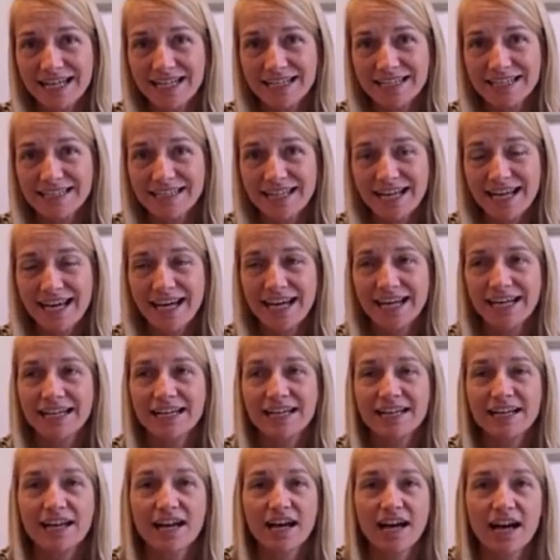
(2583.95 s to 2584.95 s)
next
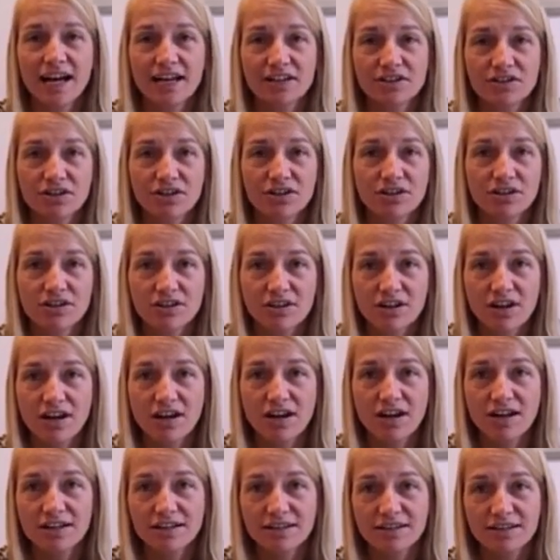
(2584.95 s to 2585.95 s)
day, I turn
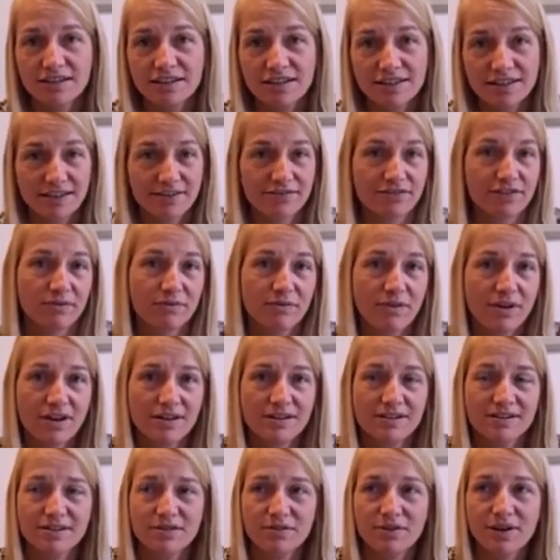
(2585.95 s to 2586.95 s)
on the different
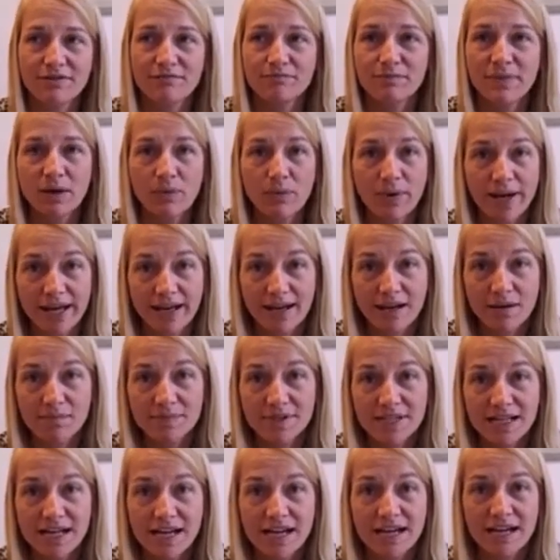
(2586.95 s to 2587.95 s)
ones. So I have my wake
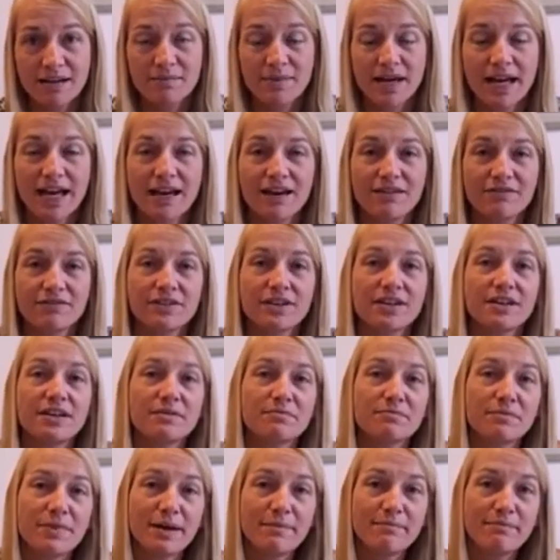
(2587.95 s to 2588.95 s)
up time, I have
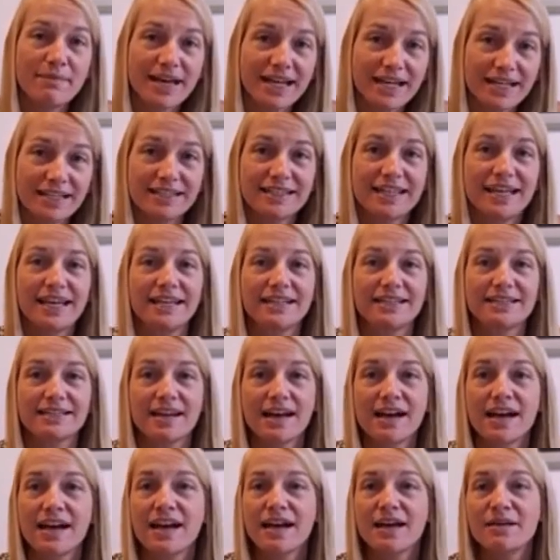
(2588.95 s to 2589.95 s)
my
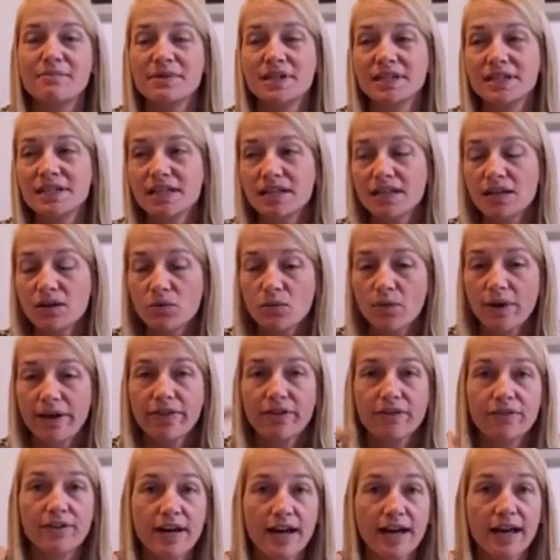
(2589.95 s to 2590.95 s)
meditate time, and
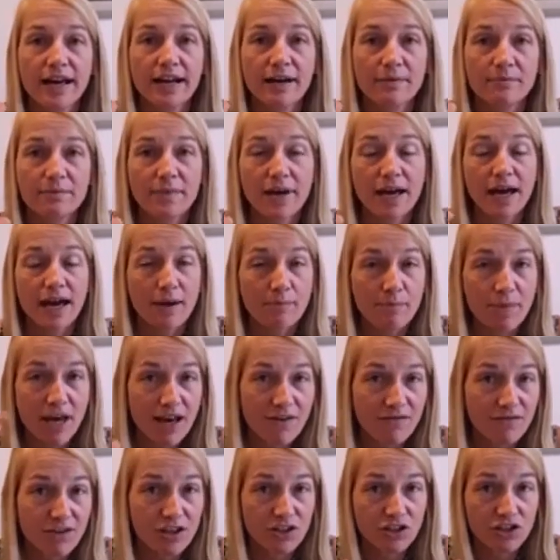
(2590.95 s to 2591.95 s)
whether or not I'm, I'm
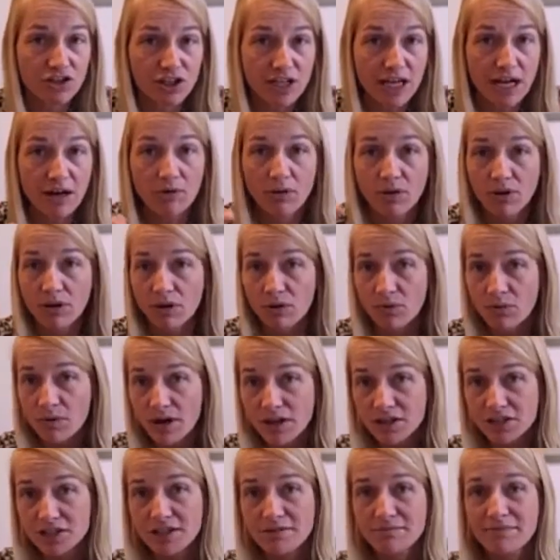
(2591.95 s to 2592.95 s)
having a shower or
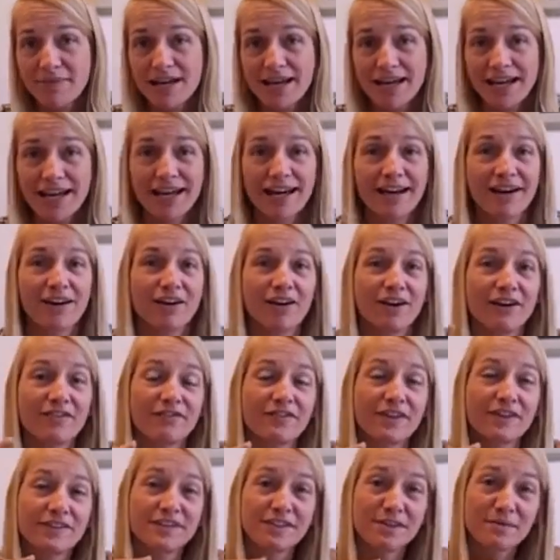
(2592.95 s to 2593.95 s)
washing my
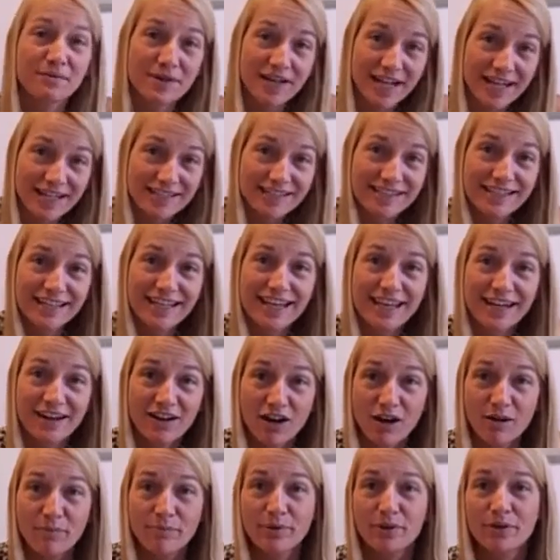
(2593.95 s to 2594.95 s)
hair, if someone has to
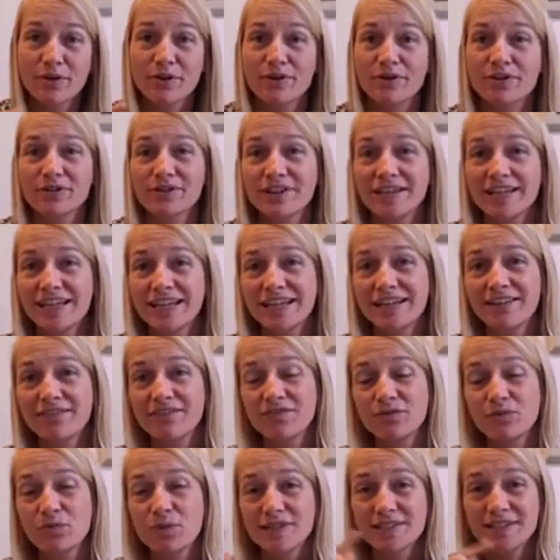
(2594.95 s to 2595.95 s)
get up early,
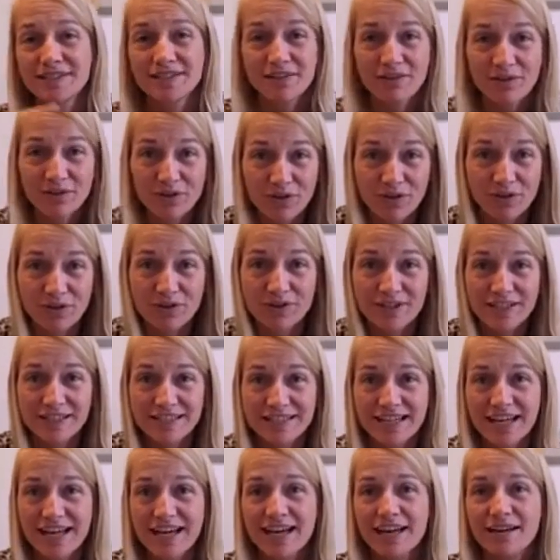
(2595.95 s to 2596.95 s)
if what's their
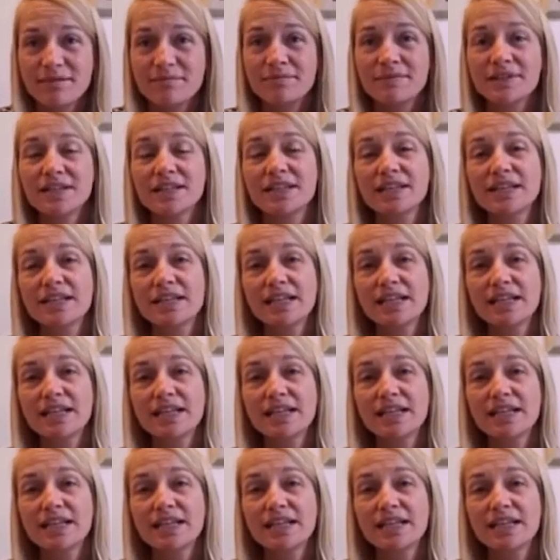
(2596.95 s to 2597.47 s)
early time,